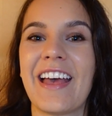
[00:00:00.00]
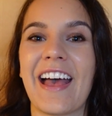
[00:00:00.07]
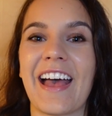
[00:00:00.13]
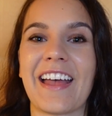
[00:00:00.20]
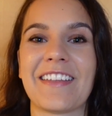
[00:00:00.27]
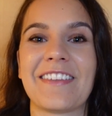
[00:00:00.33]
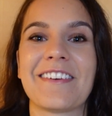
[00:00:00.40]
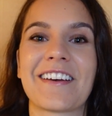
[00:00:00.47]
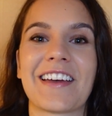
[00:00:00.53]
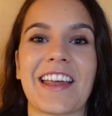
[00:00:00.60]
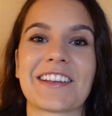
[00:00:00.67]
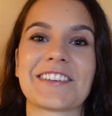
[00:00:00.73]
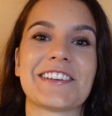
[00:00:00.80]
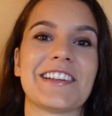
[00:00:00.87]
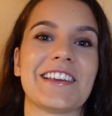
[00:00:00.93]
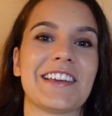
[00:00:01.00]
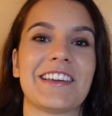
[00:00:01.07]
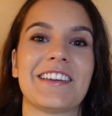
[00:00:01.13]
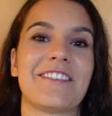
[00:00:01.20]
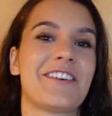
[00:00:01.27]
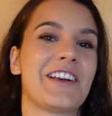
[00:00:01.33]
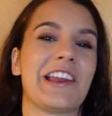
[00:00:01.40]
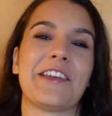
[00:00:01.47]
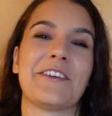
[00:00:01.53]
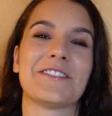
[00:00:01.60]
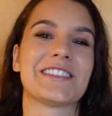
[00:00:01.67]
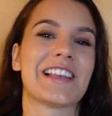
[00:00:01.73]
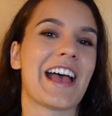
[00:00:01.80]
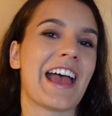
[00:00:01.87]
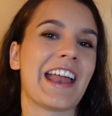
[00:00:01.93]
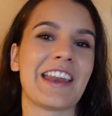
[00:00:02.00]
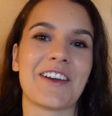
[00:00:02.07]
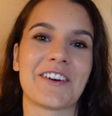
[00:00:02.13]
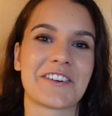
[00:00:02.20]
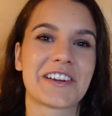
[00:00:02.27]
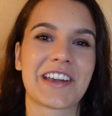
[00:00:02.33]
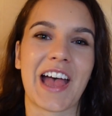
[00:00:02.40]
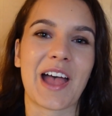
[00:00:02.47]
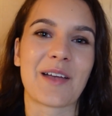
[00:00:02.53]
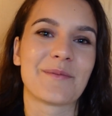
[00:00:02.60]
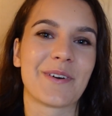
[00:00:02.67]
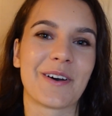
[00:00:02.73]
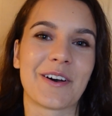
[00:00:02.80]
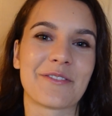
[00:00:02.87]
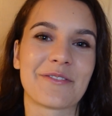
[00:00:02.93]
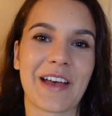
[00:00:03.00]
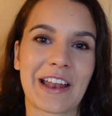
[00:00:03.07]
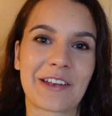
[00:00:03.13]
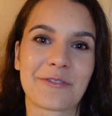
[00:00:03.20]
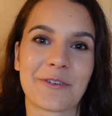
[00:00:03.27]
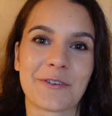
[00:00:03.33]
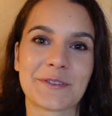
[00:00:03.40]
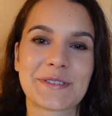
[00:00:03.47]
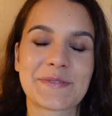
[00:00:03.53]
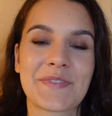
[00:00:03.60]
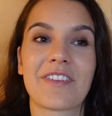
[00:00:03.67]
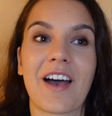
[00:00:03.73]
And you can actually really use any other type of headphones.